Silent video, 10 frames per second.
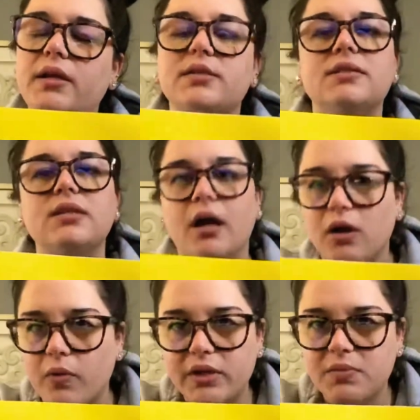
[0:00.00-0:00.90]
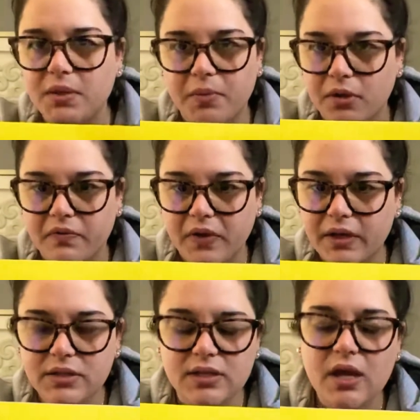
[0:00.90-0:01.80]
It's not going to be
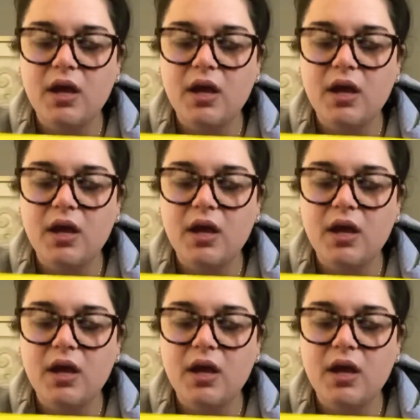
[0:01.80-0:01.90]
perfect,